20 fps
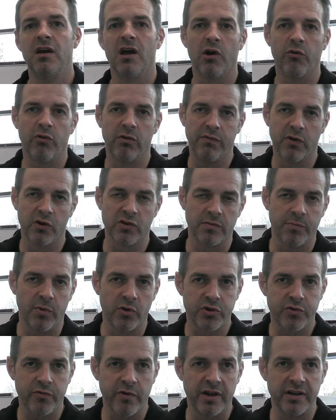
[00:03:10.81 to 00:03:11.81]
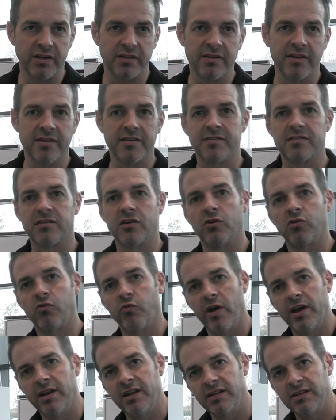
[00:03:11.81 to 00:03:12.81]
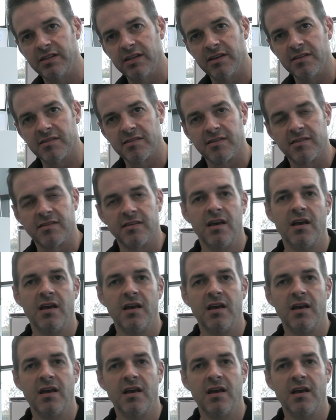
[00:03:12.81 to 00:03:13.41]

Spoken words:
a reversible shredding disc, grading discs,